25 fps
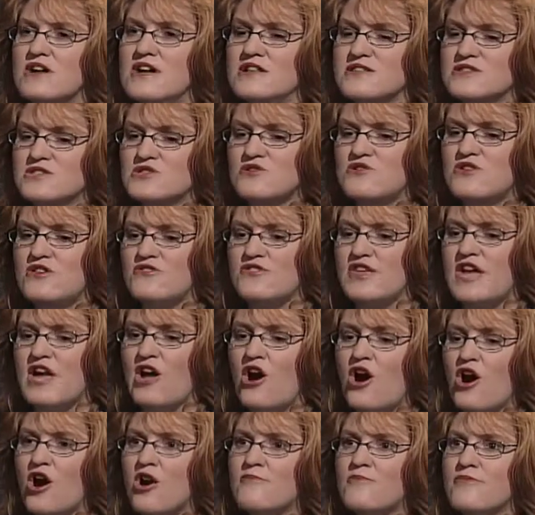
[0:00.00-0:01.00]
so that they
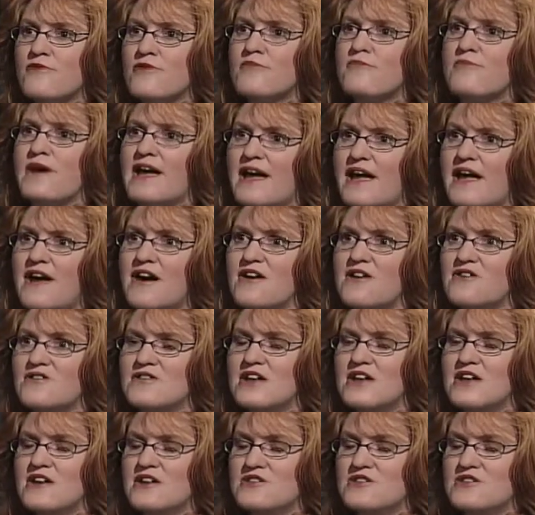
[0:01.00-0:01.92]
are prepared